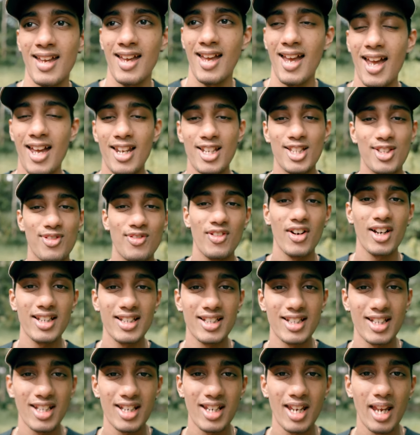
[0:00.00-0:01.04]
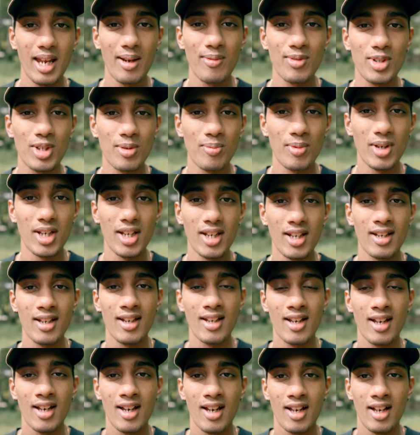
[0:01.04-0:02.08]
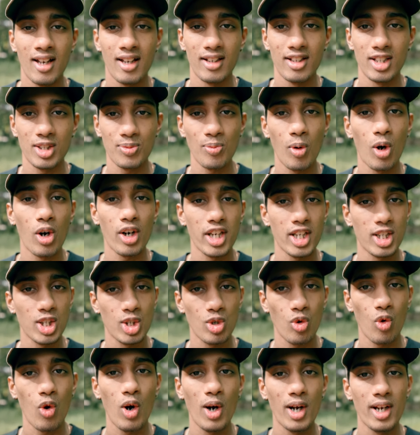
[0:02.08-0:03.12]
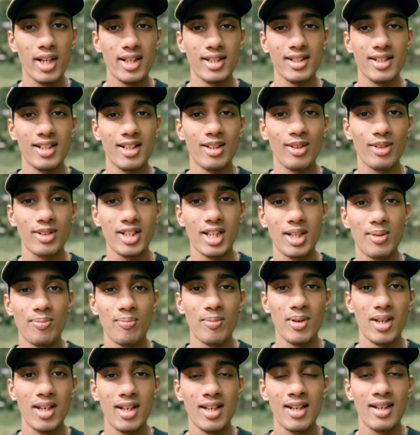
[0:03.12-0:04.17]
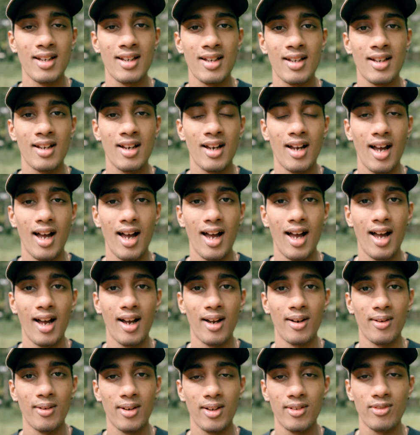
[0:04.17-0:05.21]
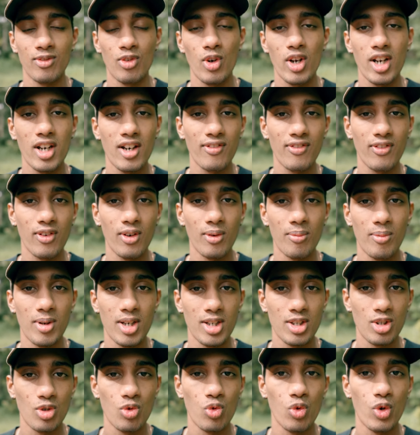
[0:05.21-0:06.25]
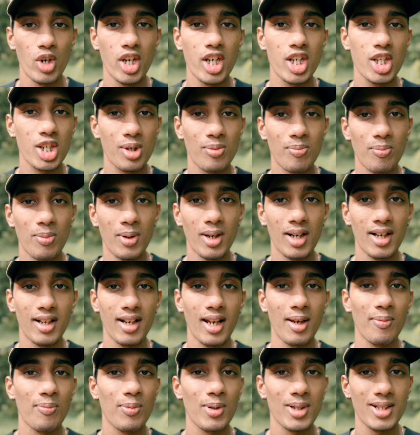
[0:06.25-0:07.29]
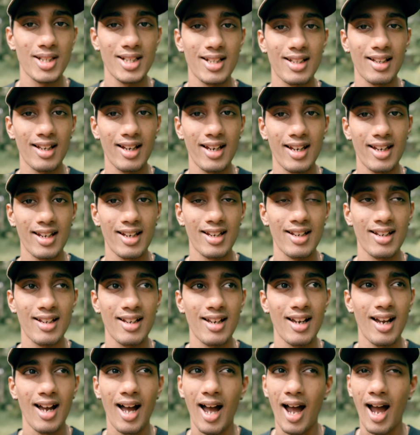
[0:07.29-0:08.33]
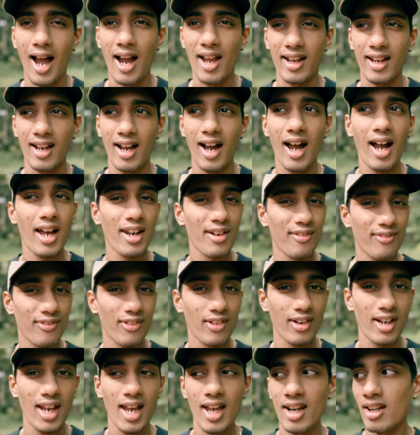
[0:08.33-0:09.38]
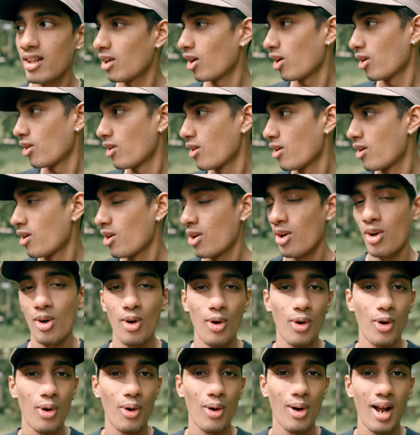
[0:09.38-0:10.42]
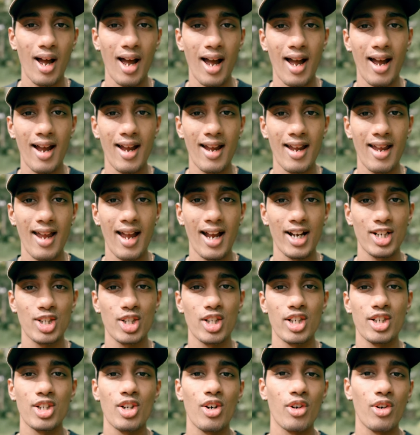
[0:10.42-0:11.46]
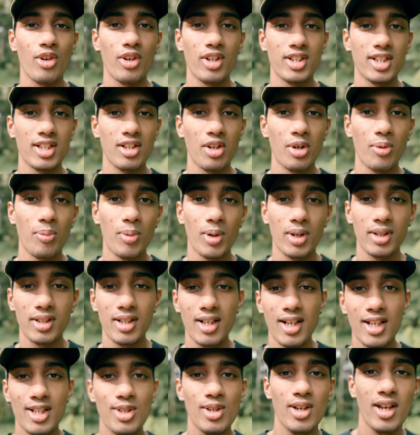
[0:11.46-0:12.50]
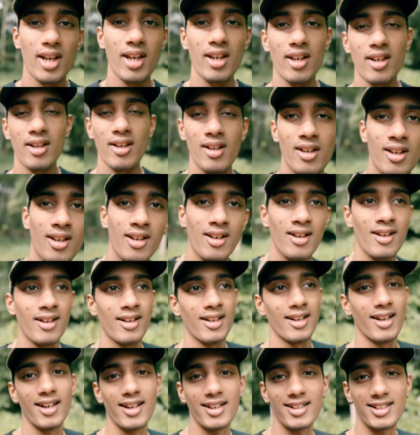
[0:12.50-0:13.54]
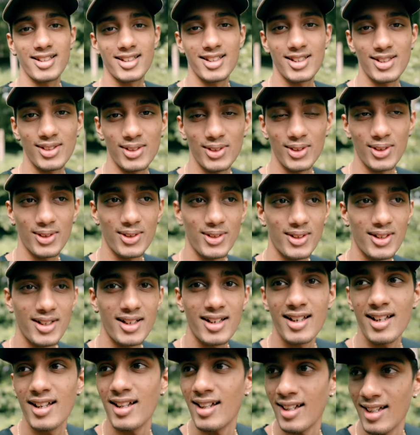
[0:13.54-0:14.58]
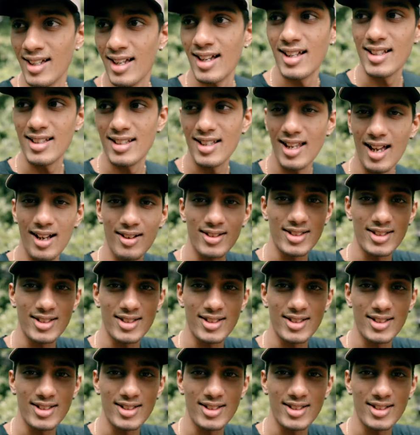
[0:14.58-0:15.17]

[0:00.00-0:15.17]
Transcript: And it's funny, she came to me this morning twice and looked at me and waited for me to wish, but I pretend like I kind of forget, or I actually don't know it's her birthday today. So now